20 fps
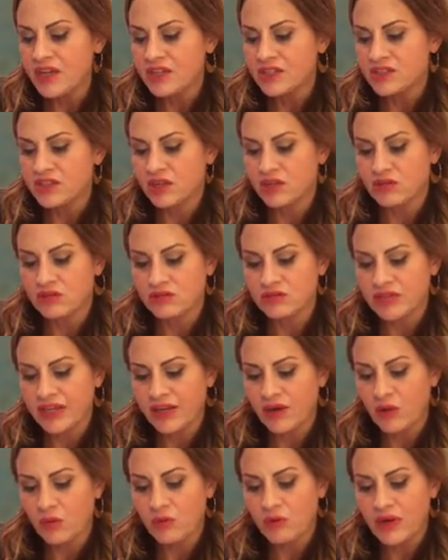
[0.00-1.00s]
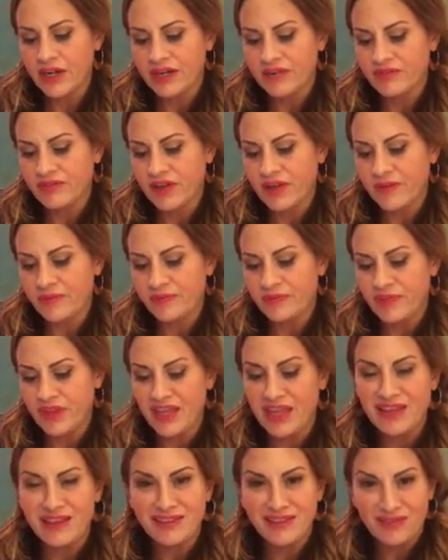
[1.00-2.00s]
So like one of them,
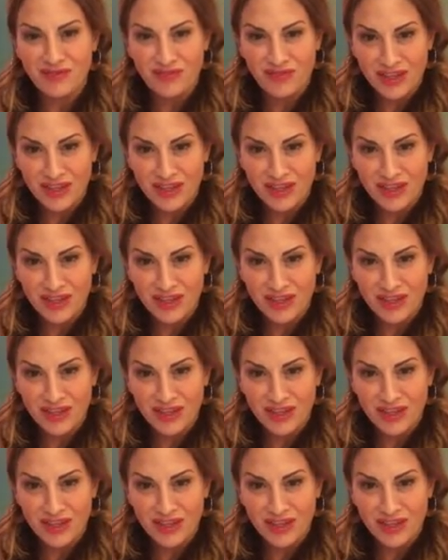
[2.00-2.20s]
in the